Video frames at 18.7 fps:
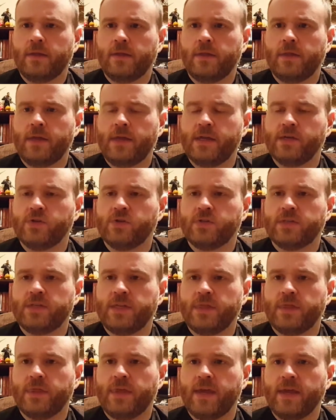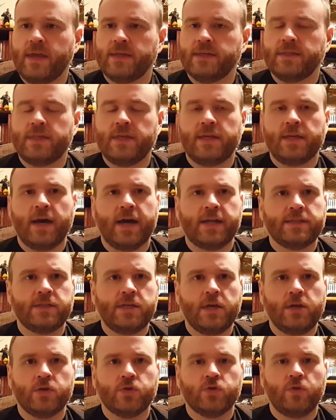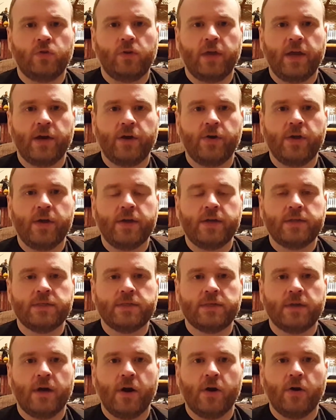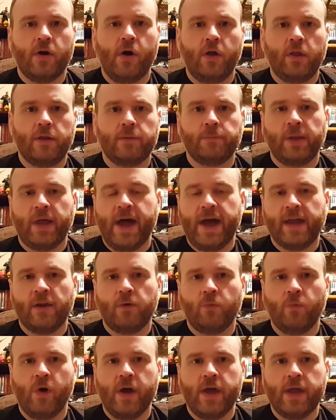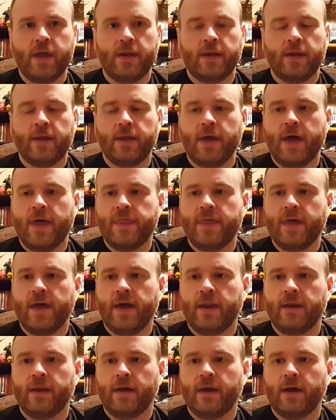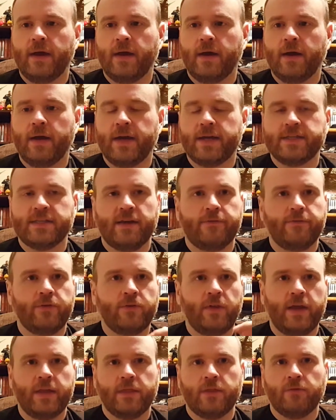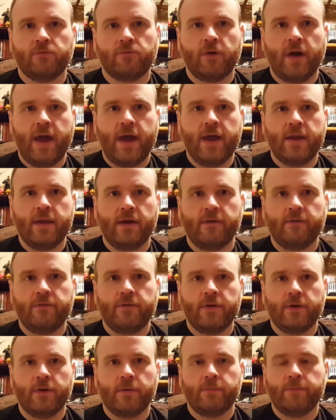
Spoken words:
interesting thing is the Nazi-controlled areas are all in black and white, and then except for like the red of their